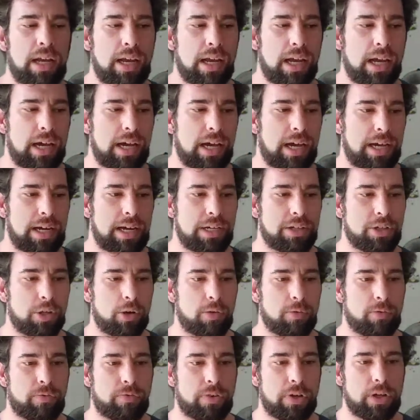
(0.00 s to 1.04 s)
And I
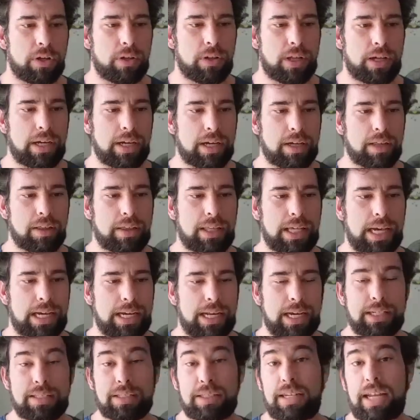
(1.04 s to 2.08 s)
don't feel like that
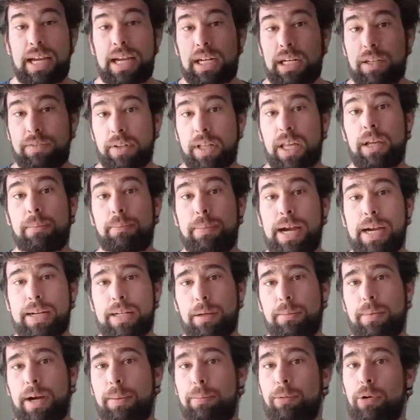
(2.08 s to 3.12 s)
has negatively
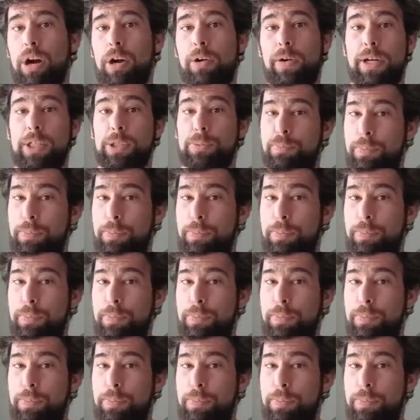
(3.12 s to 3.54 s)
impacted my progress.